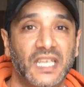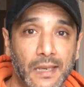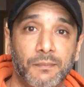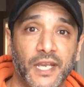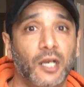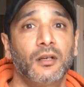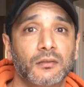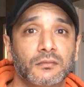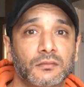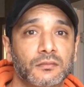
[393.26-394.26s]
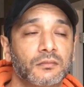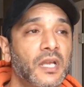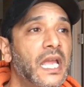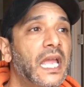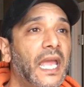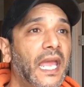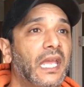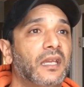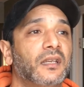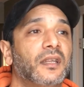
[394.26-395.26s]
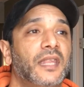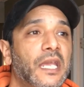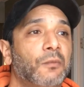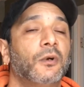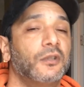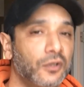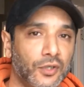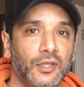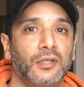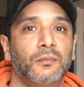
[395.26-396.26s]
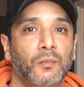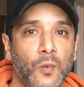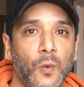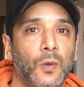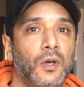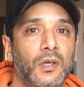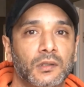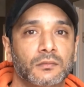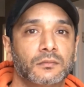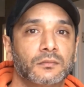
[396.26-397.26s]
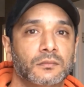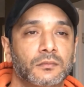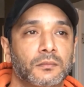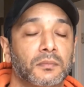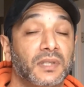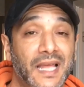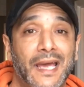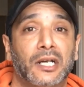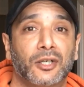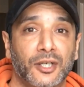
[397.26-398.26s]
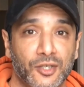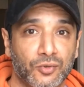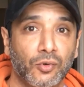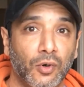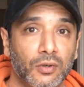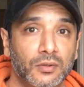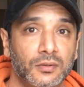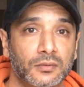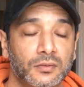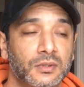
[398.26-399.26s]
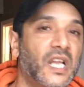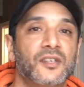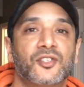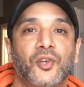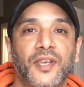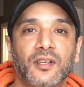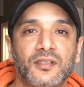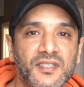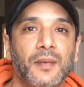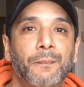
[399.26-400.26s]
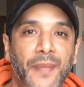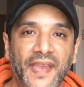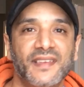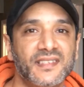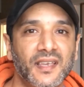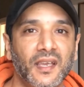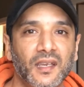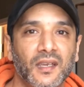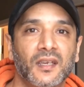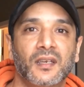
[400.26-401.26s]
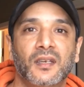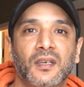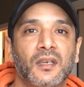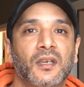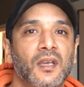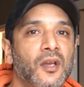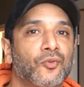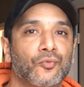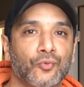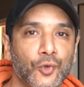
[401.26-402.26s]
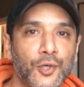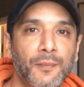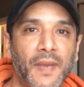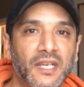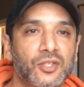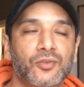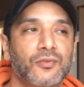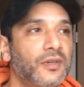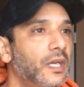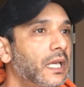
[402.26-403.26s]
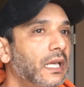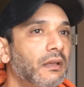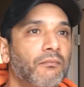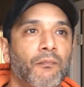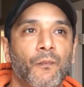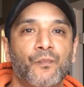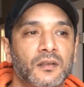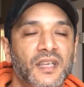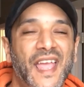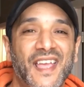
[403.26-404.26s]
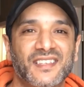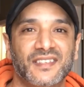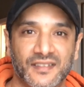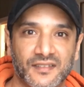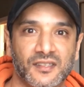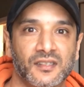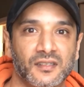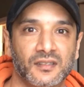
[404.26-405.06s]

get bigger and they will learn more bladder control. So here's the basic rudimentary essence